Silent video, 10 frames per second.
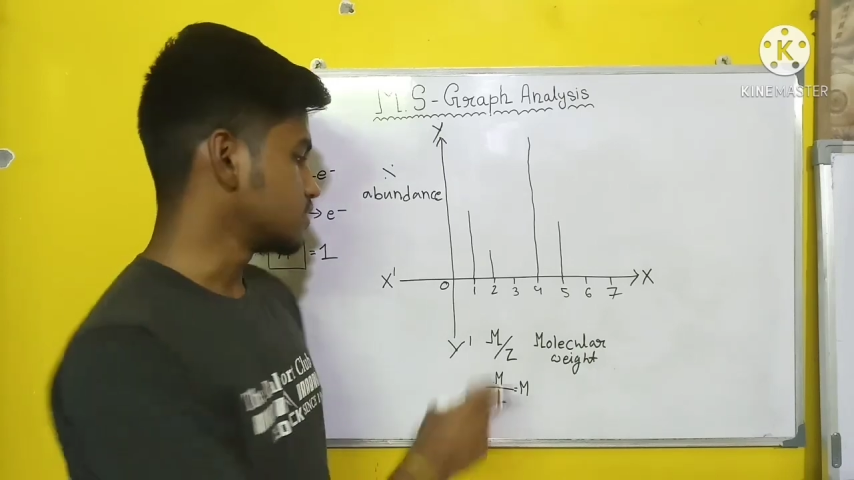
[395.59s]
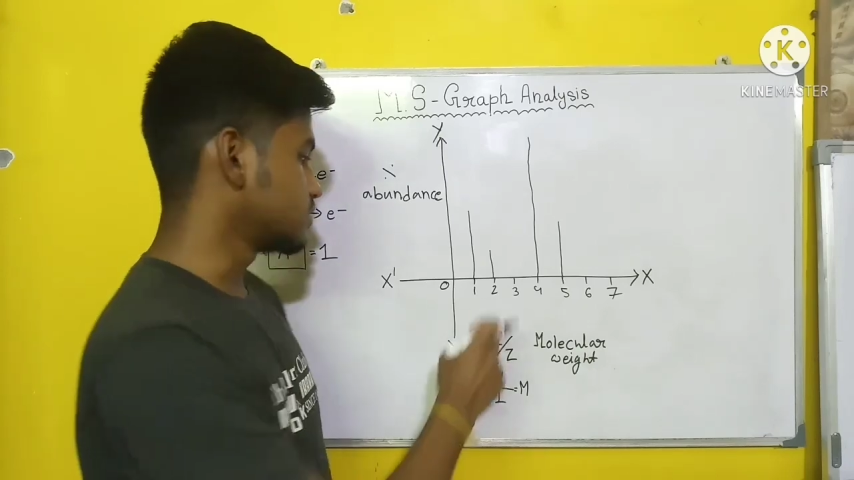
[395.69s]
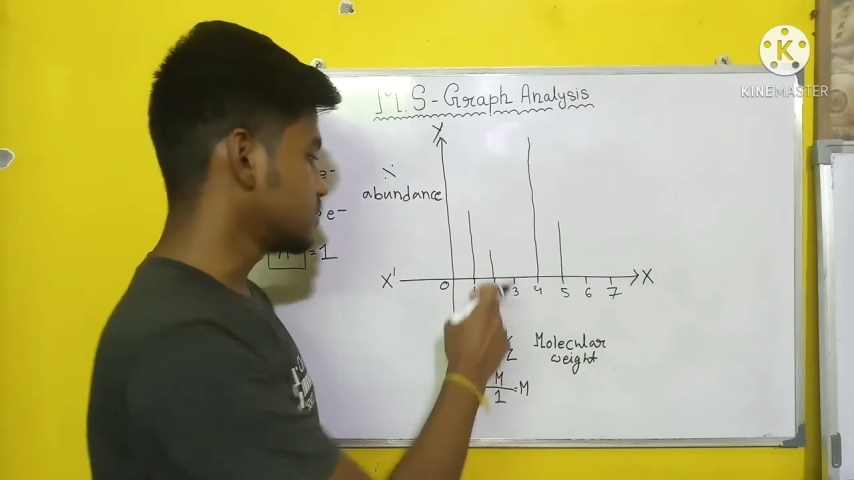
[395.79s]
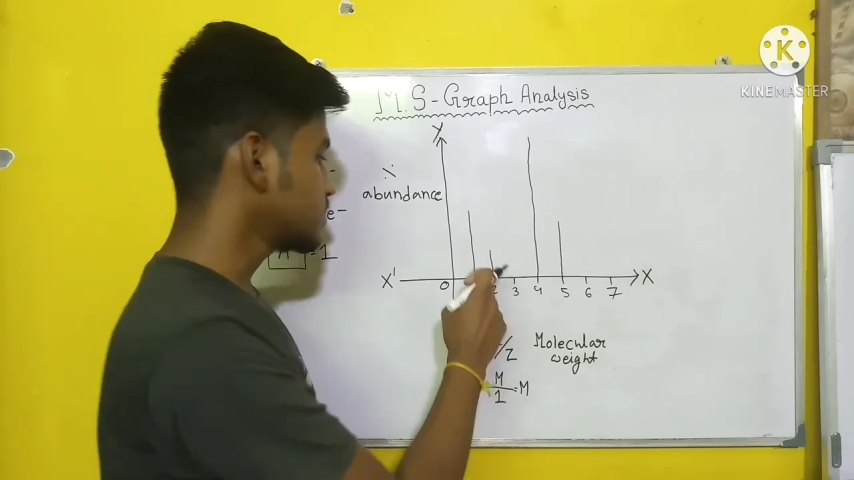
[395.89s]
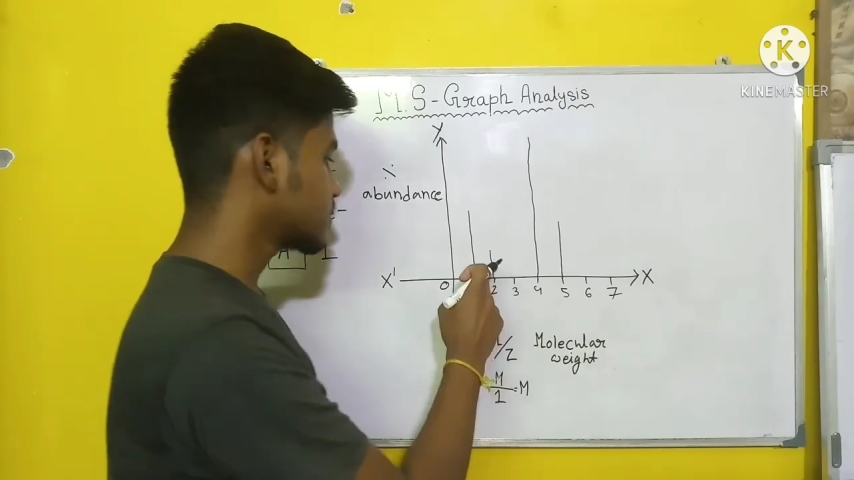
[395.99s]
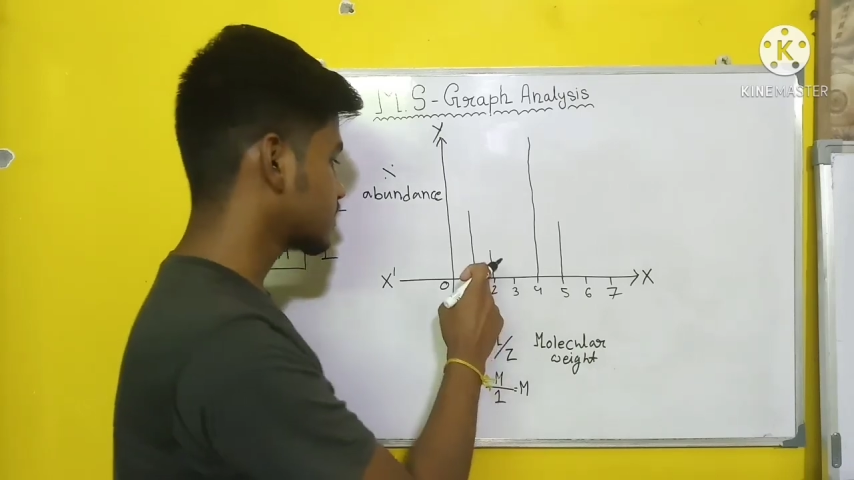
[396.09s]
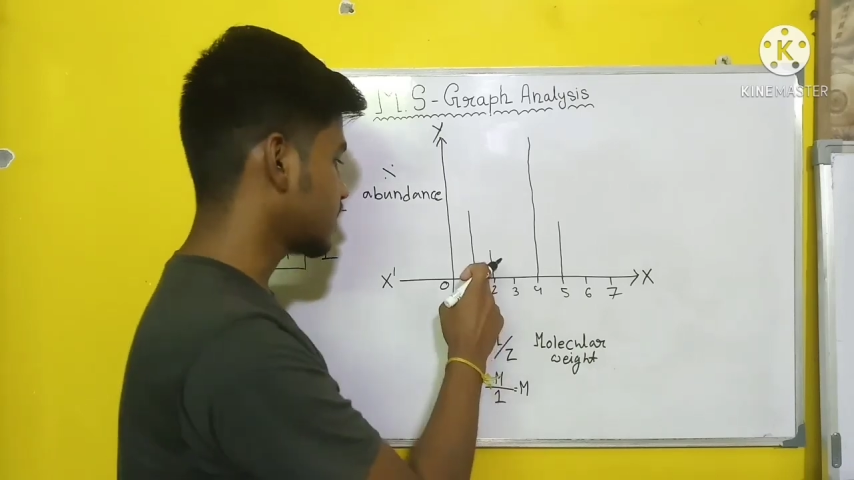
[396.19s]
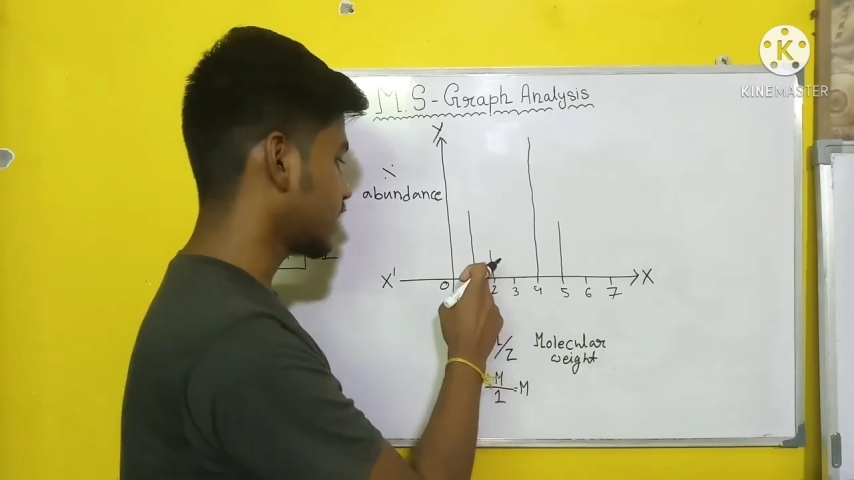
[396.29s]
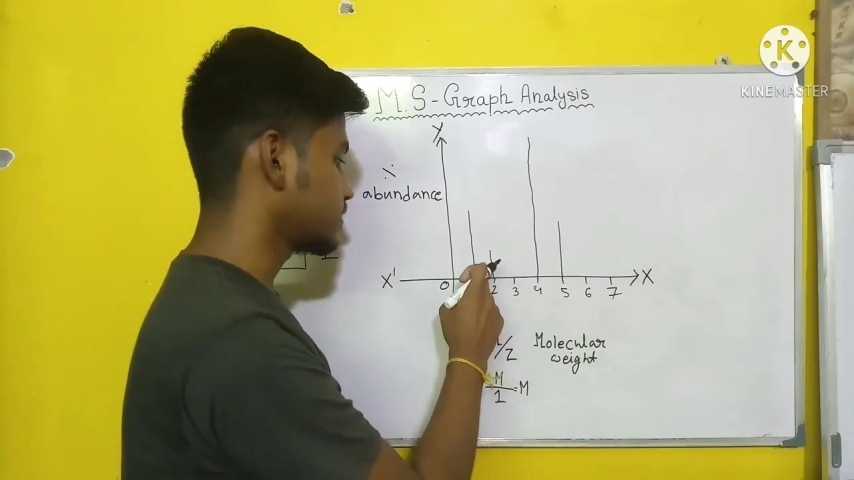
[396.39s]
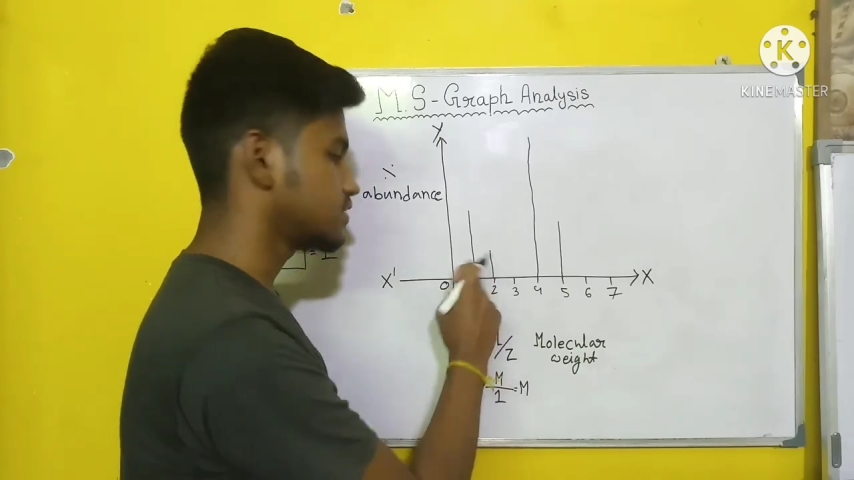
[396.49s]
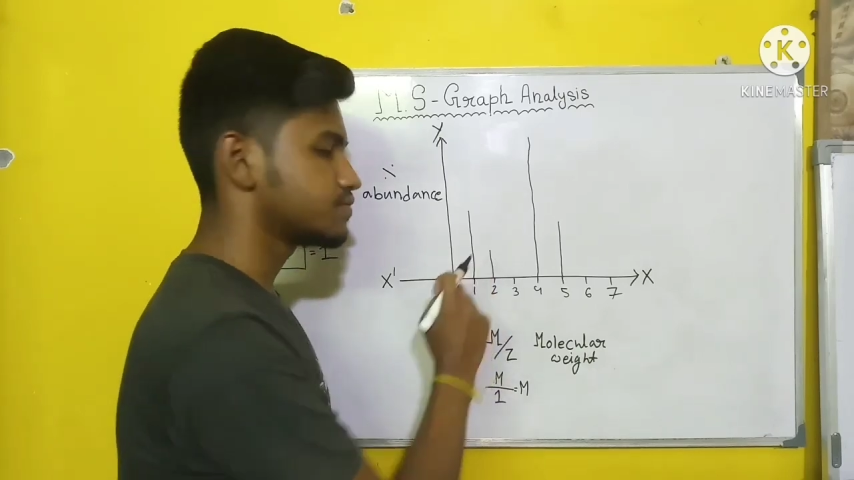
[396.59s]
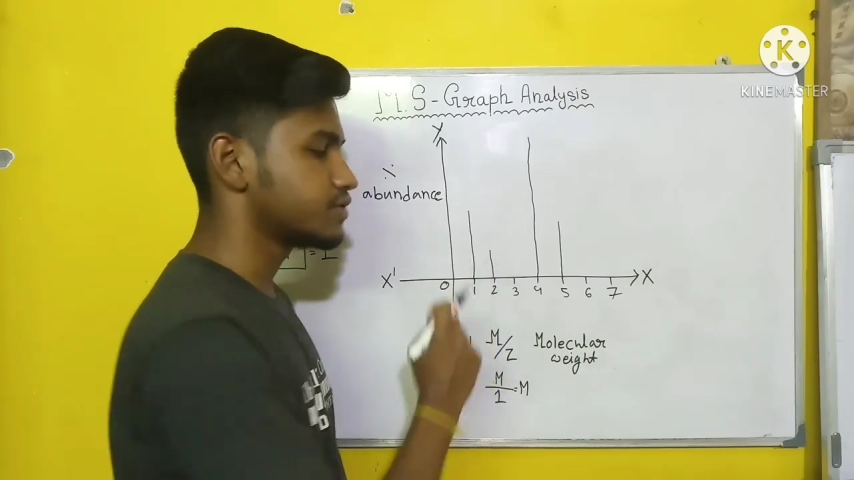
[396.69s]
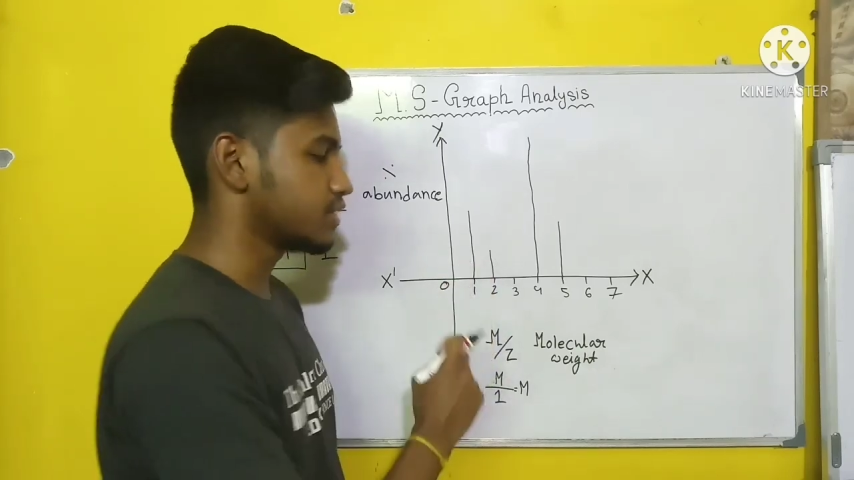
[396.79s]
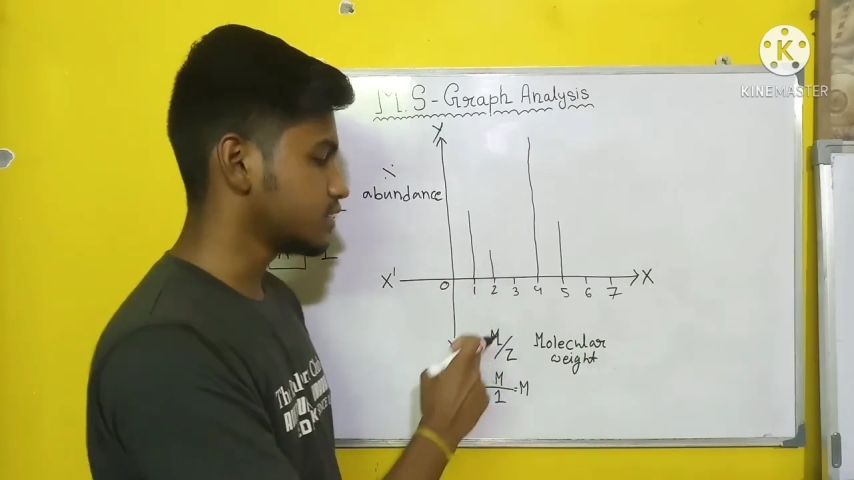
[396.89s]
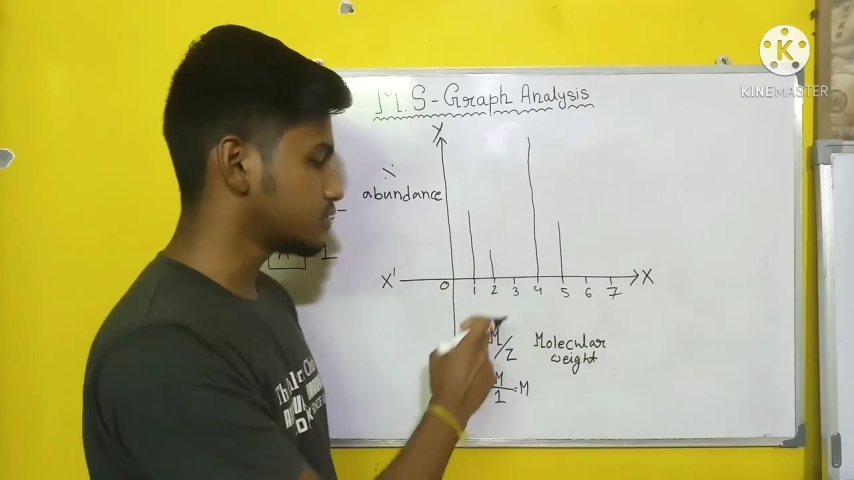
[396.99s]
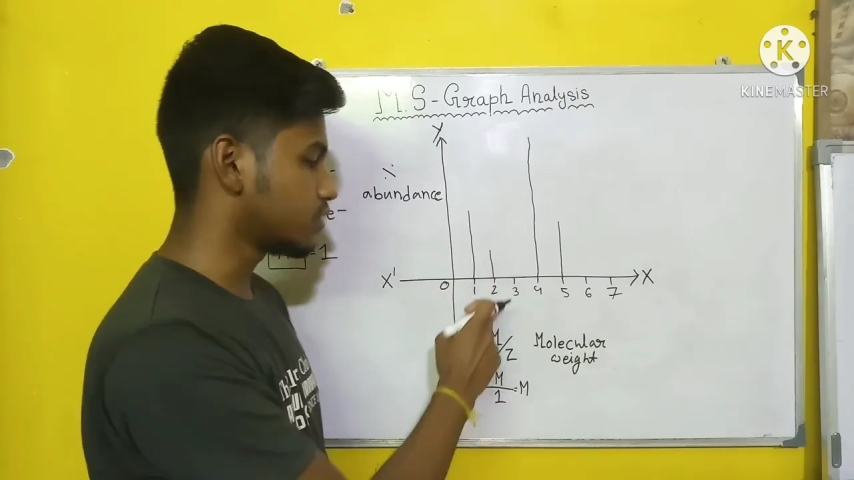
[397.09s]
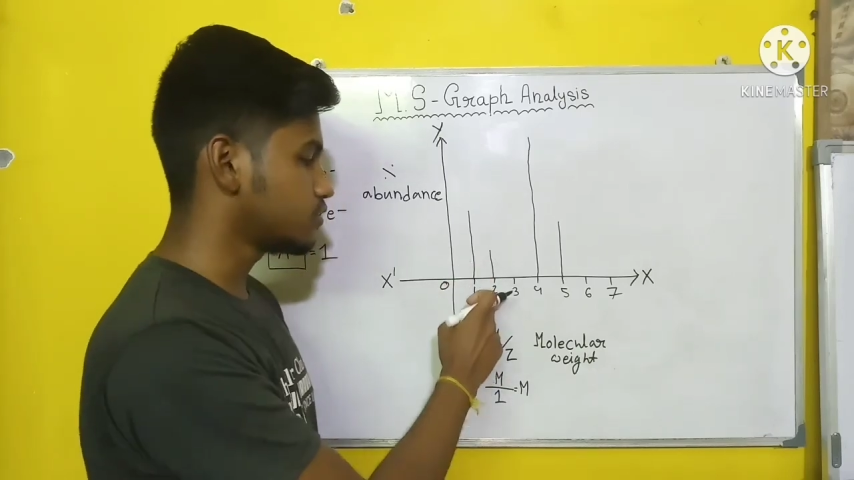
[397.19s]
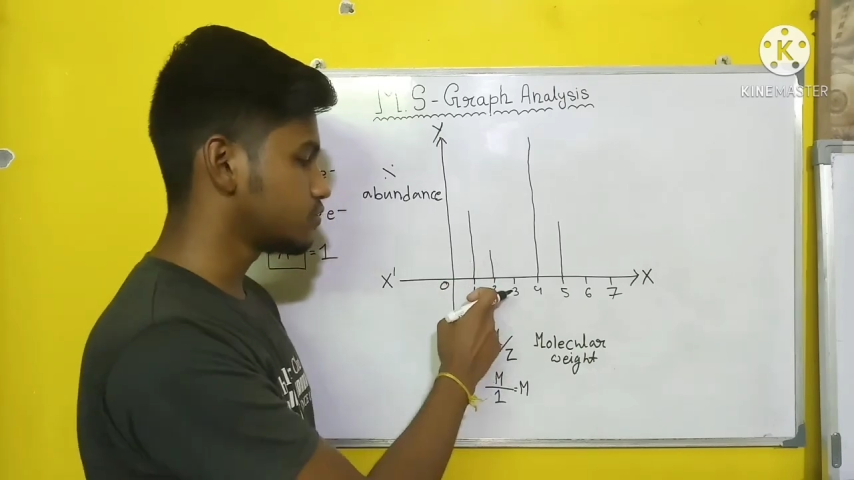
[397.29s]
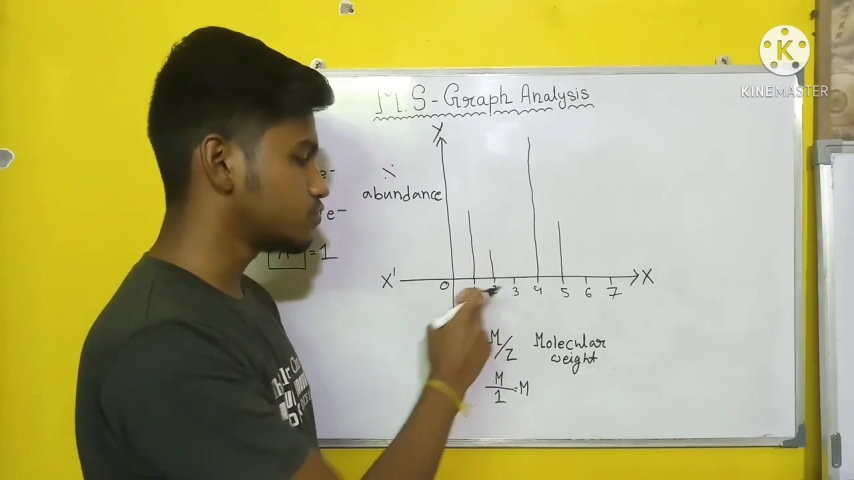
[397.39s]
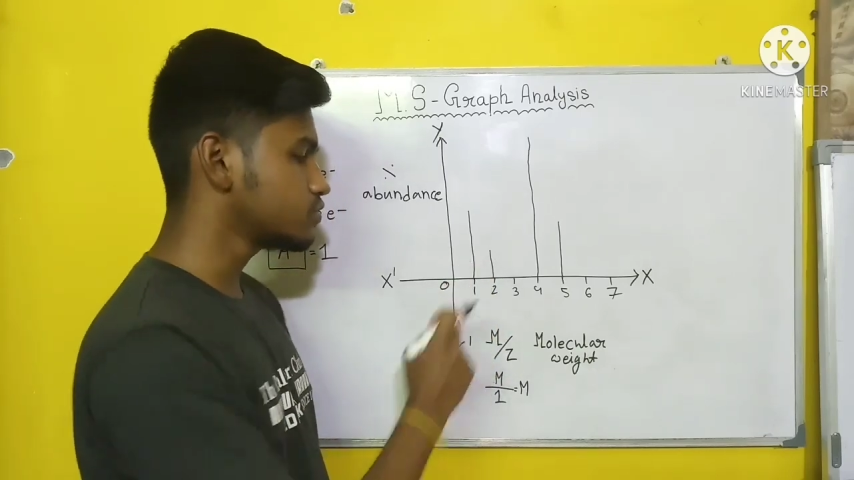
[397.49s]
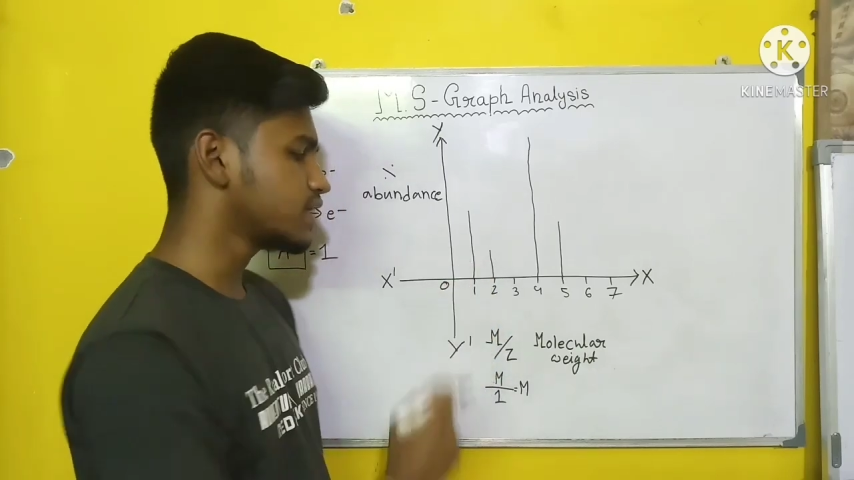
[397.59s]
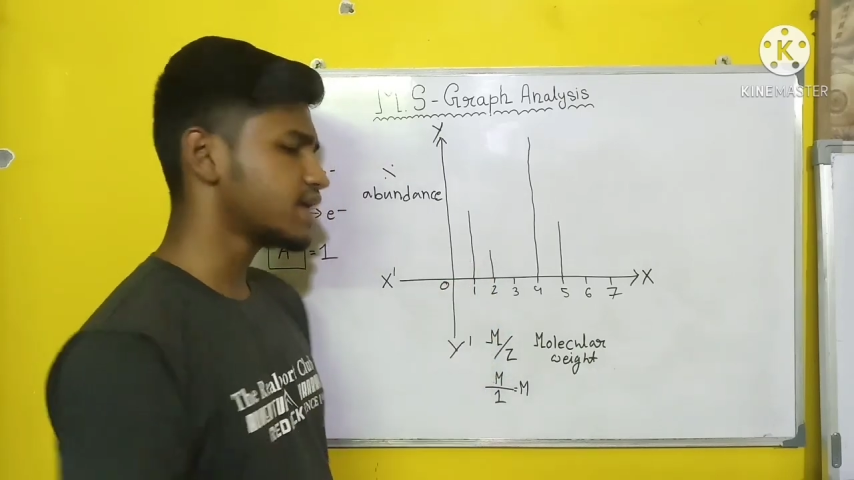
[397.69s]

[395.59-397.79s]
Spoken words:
This line is present on 2.